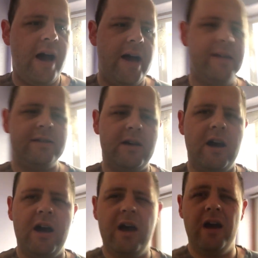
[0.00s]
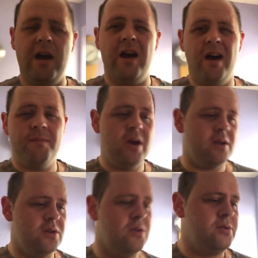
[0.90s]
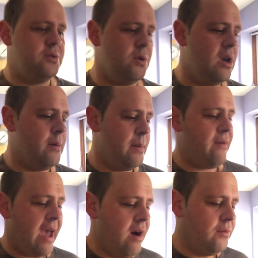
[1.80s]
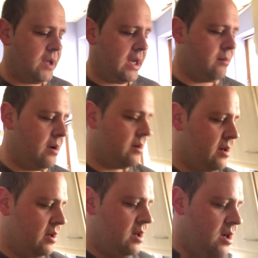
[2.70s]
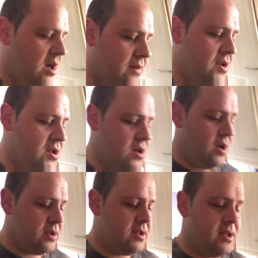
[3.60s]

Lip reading: as I'm doing a little bit of a health kick at the moment. I've just cooked